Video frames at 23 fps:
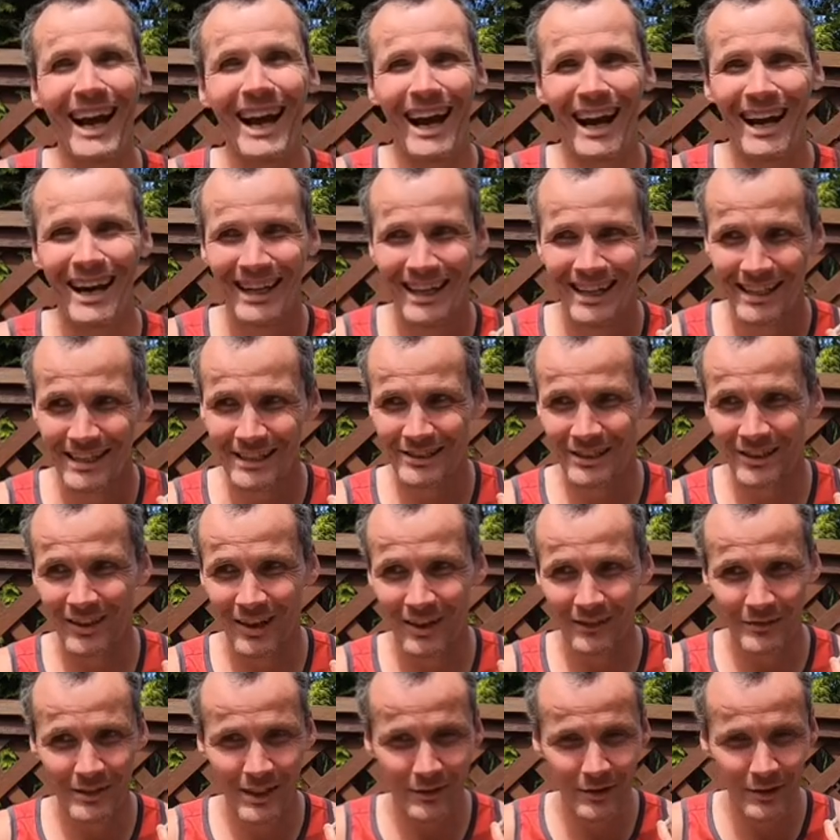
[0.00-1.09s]
so I've
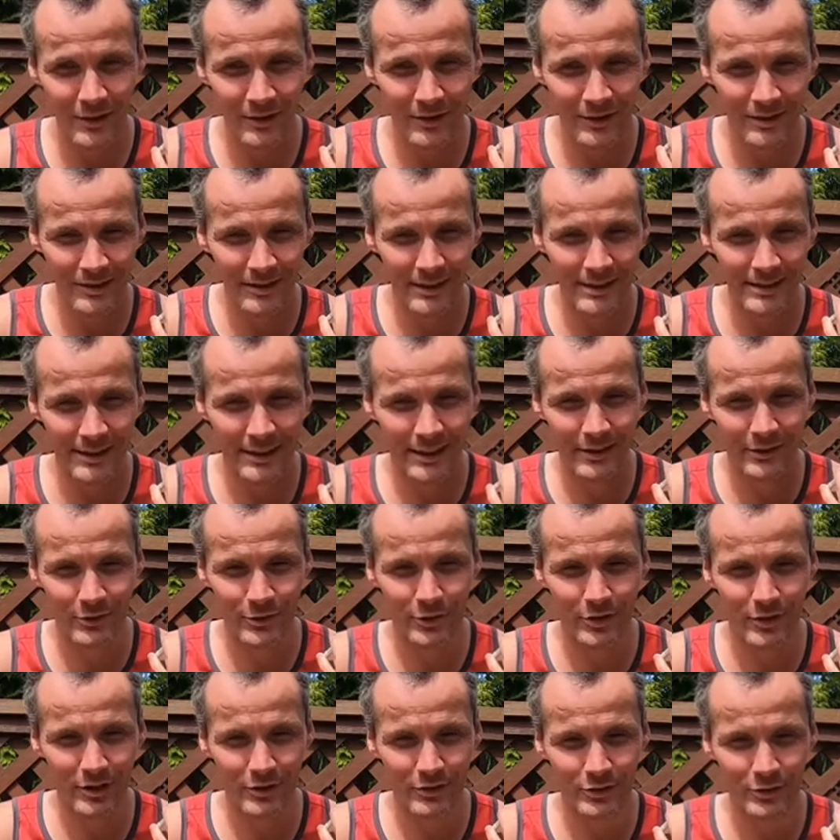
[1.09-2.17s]
never heard this answered on
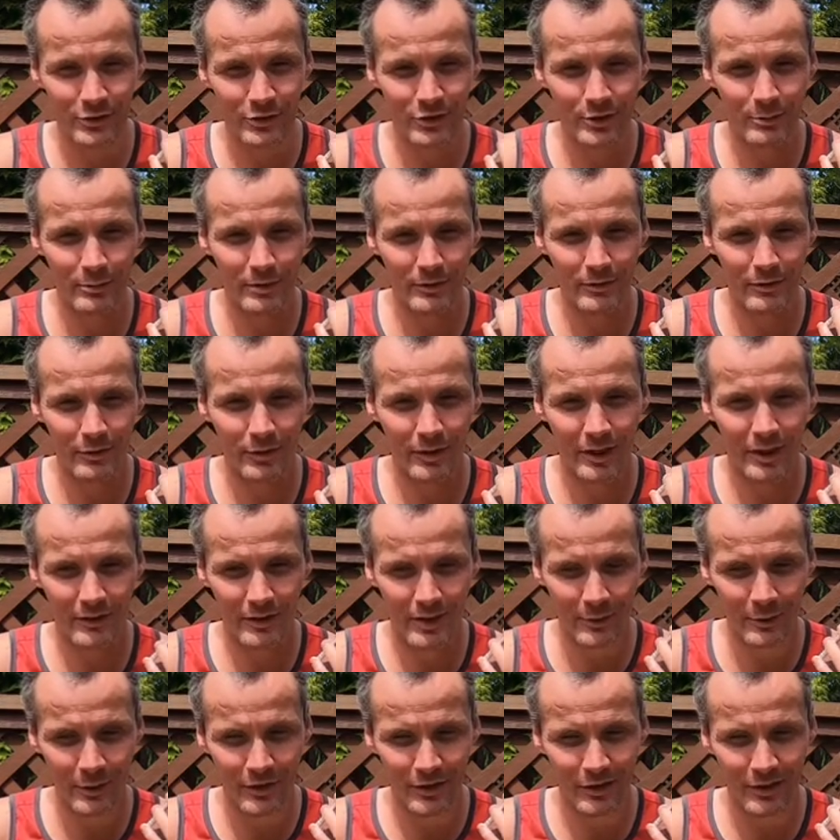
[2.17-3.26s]
YouTube before. I've come
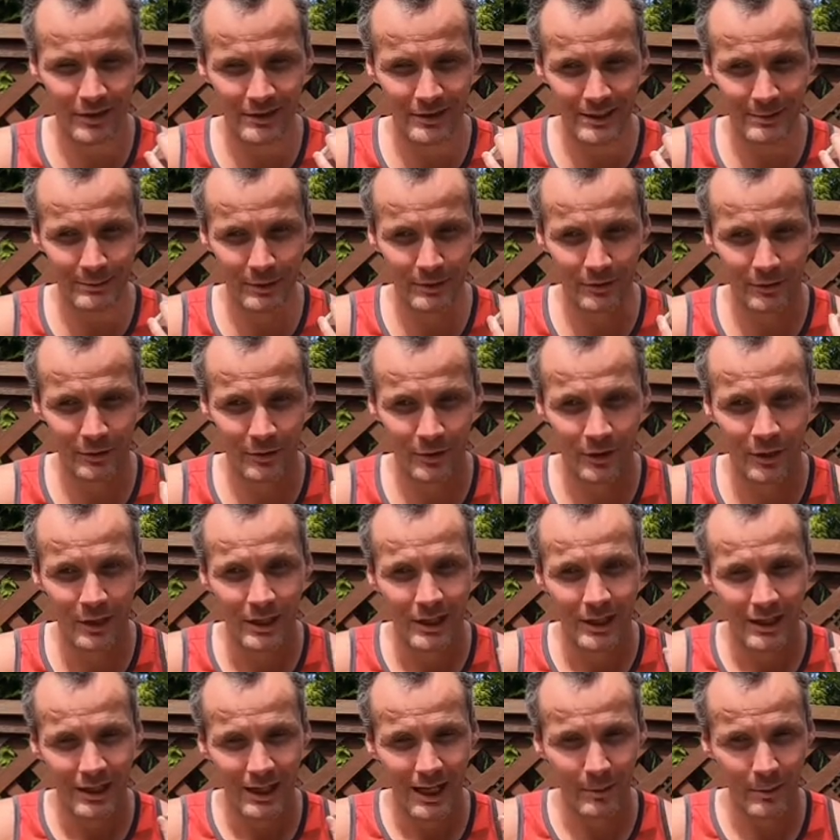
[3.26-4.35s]
across this before. I'm
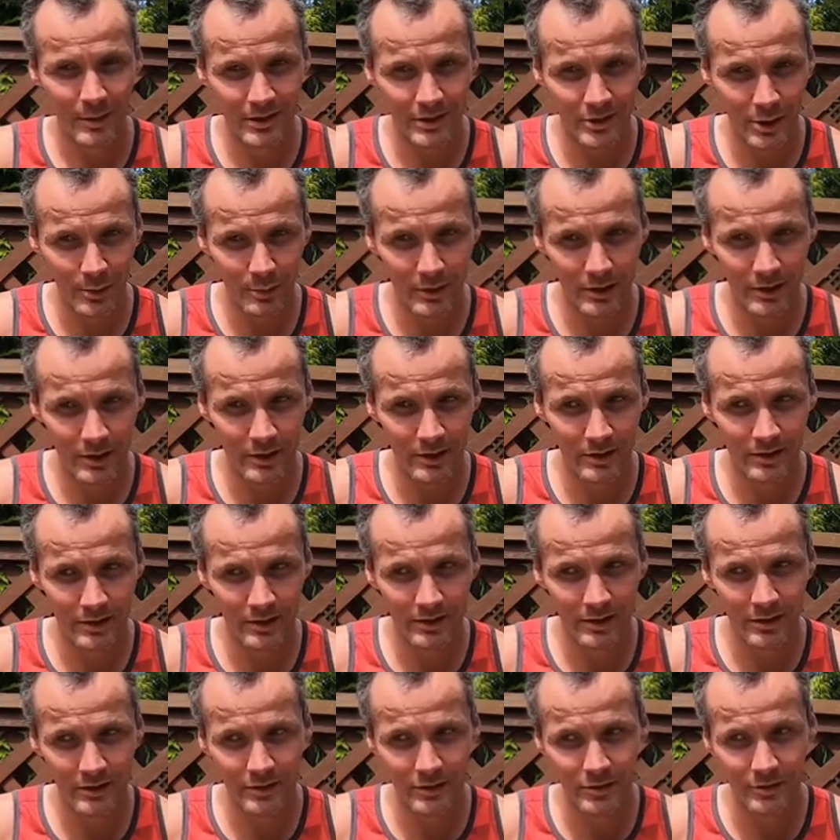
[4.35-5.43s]
assuming that you
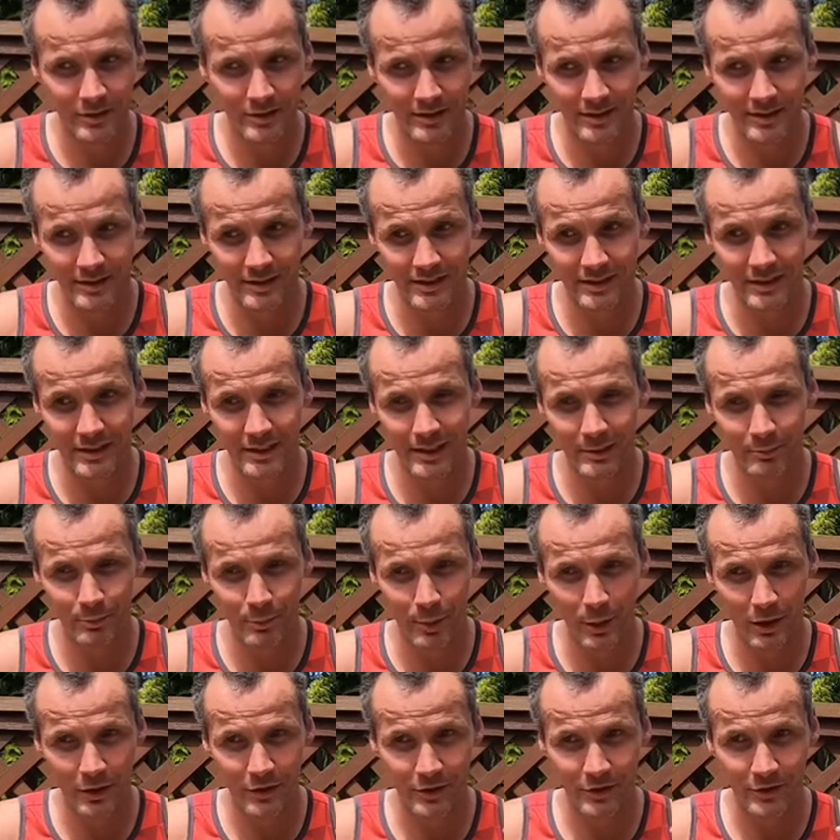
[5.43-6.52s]
sick
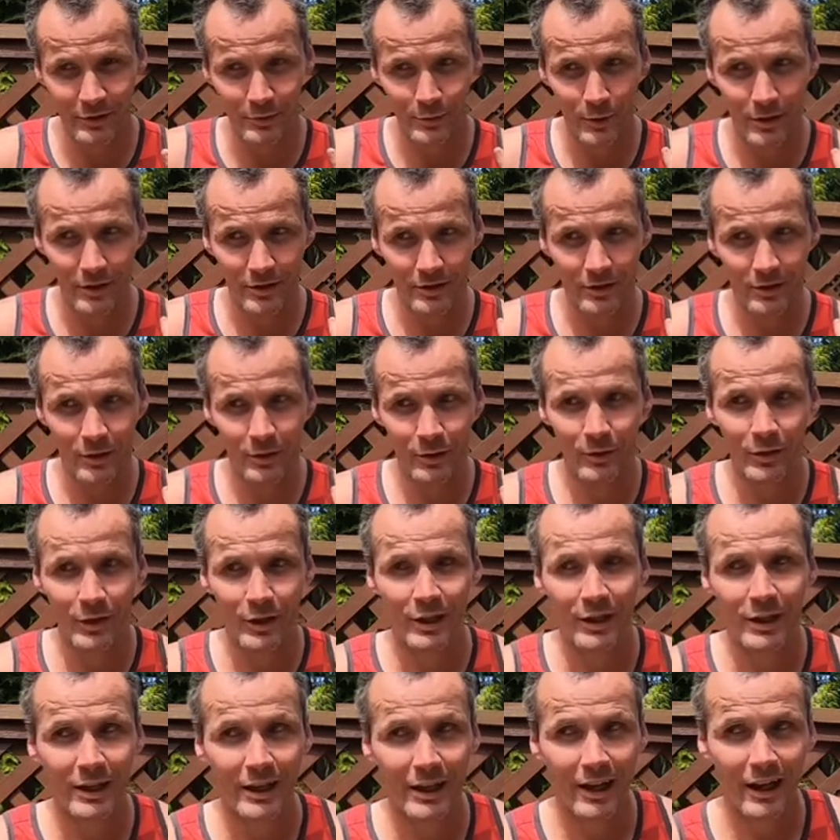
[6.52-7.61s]
buggers want to know
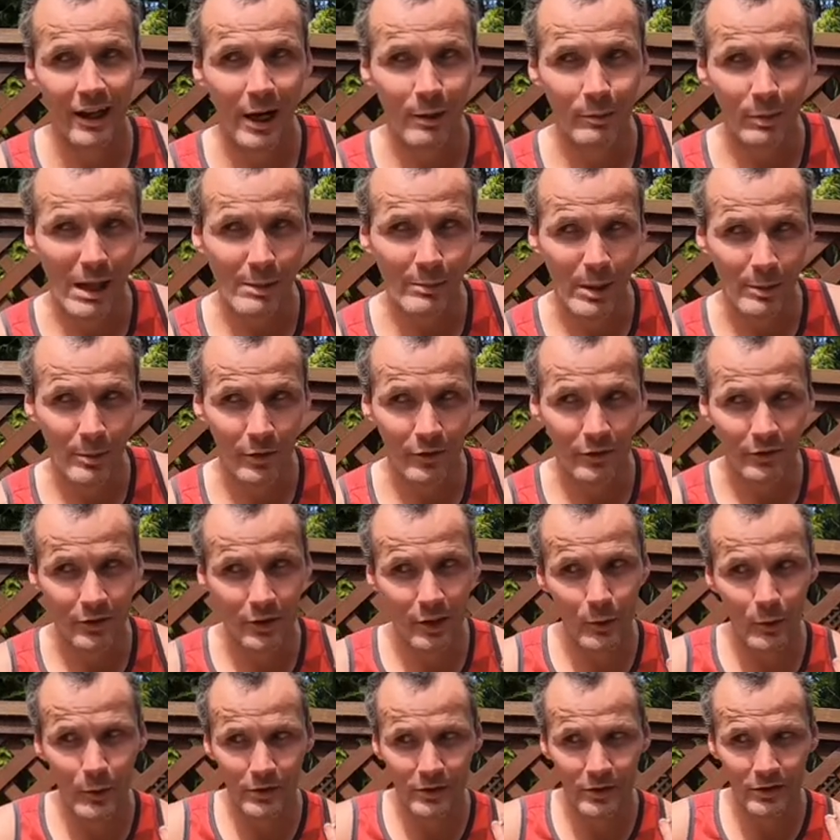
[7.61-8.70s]
how blind people know when they're
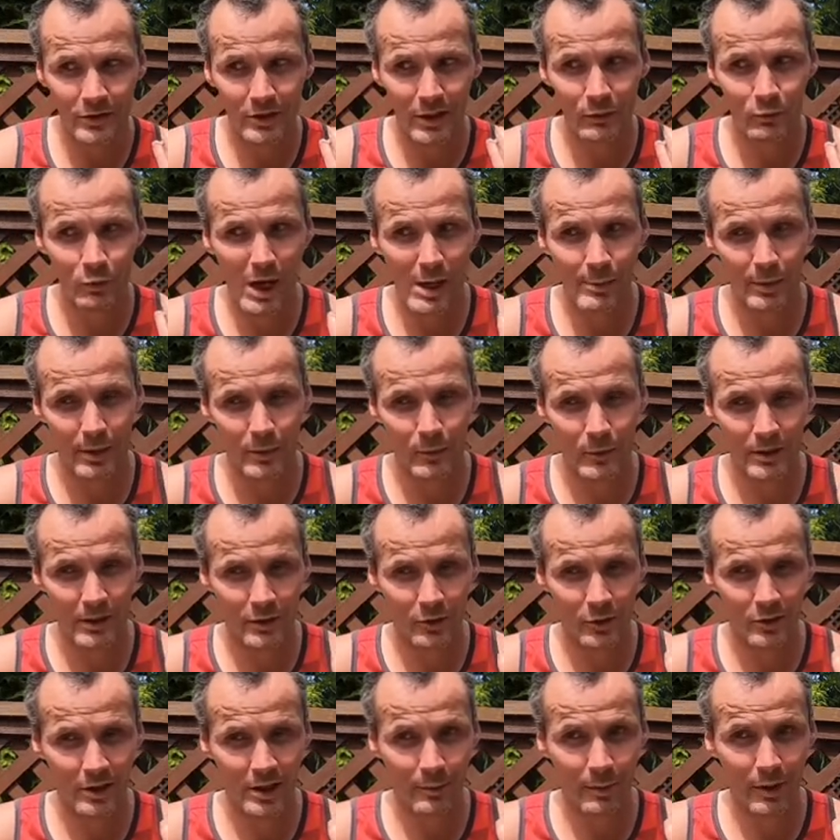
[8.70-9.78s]
done wiping when they go to the
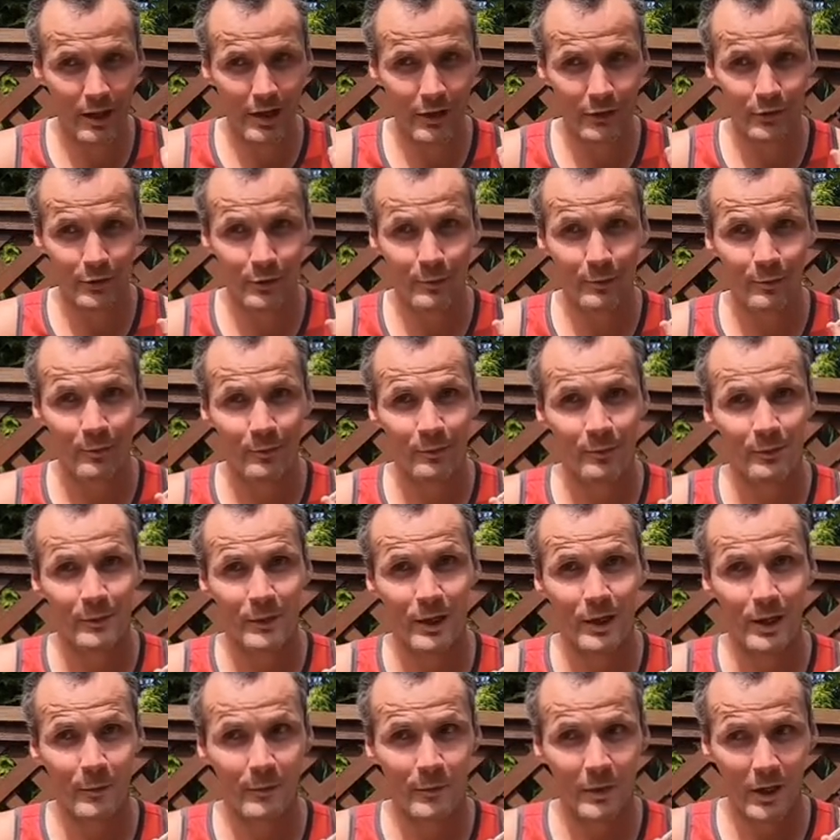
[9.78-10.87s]
bathroom. Um,
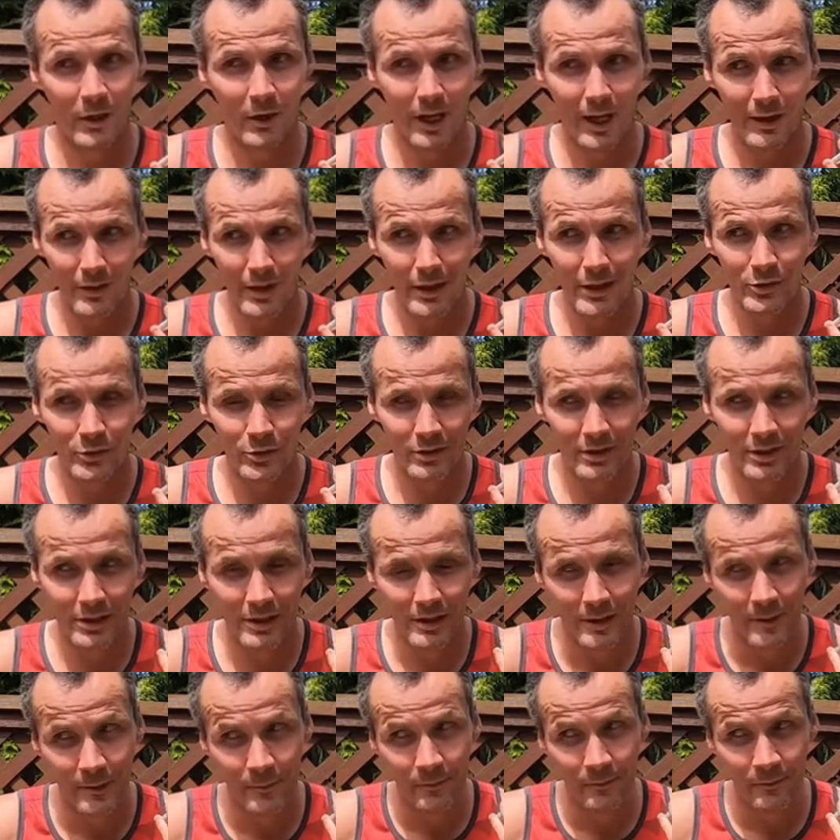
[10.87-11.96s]
now I've actually
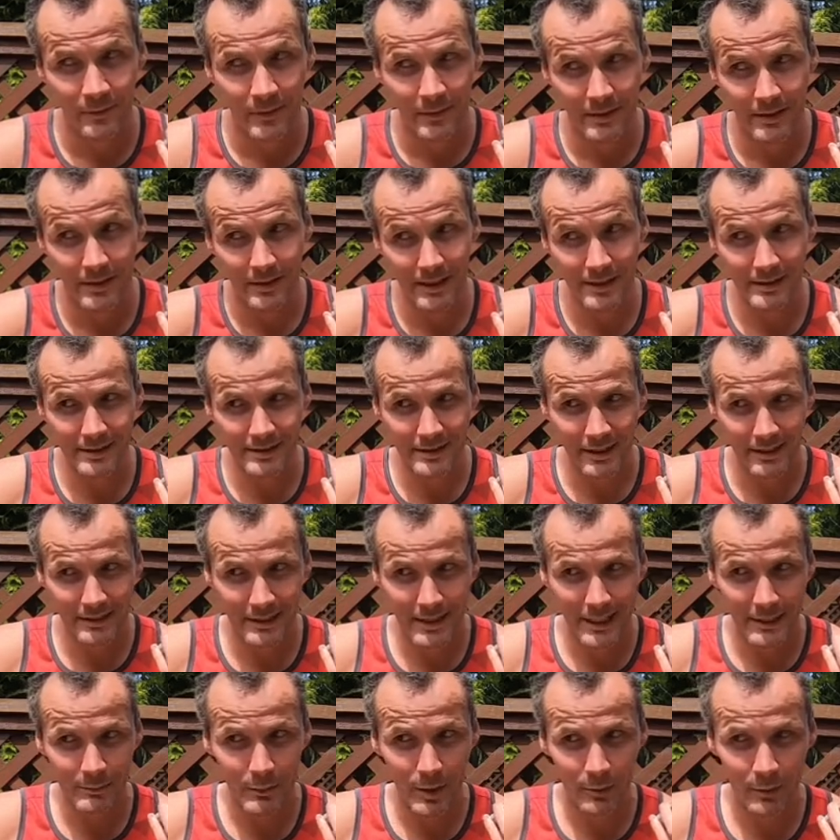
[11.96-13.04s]
this has actually come up
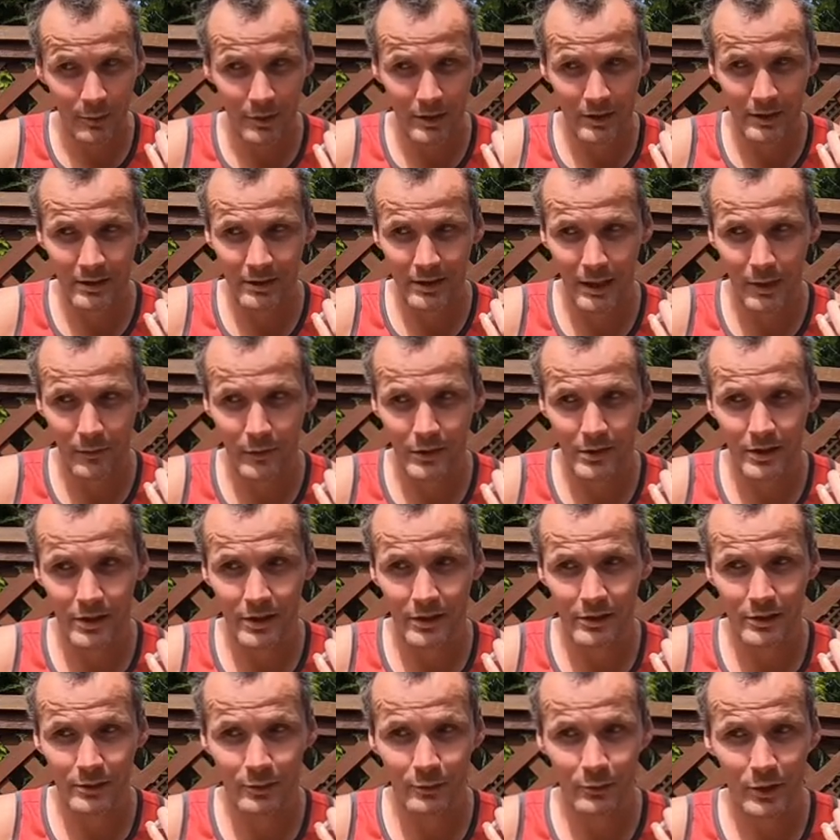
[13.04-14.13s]
in conversation
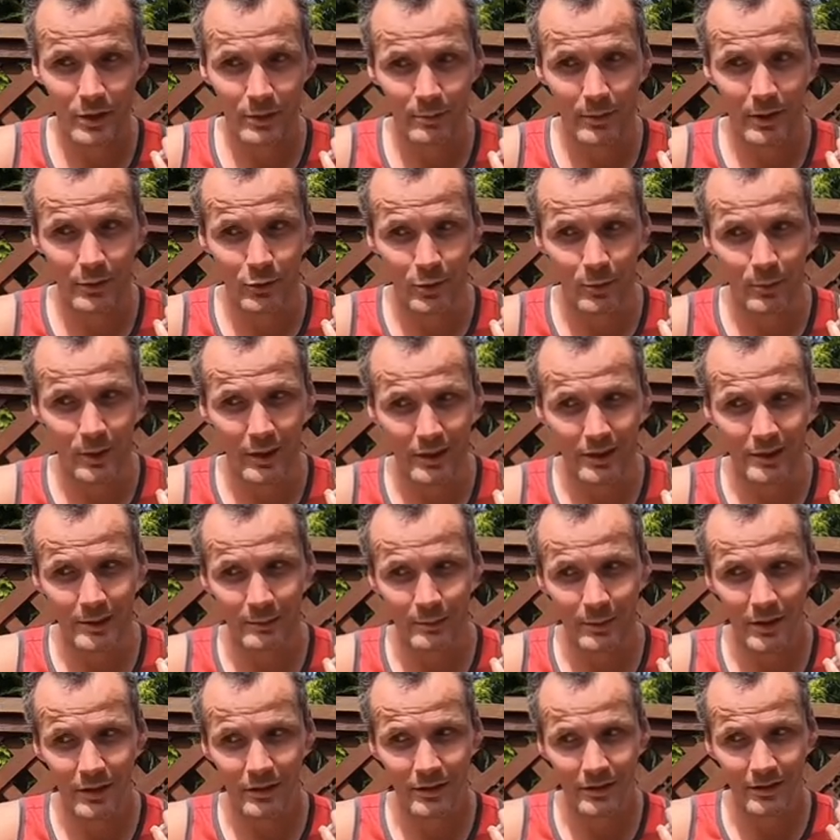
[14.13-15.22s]
with my roommates
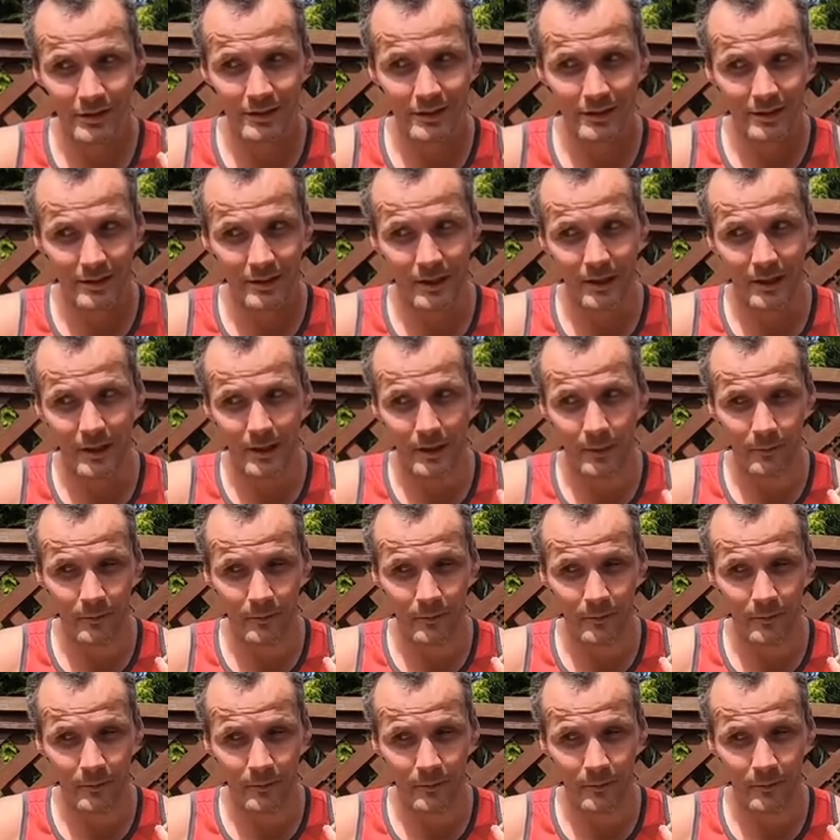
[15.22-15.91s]
because um,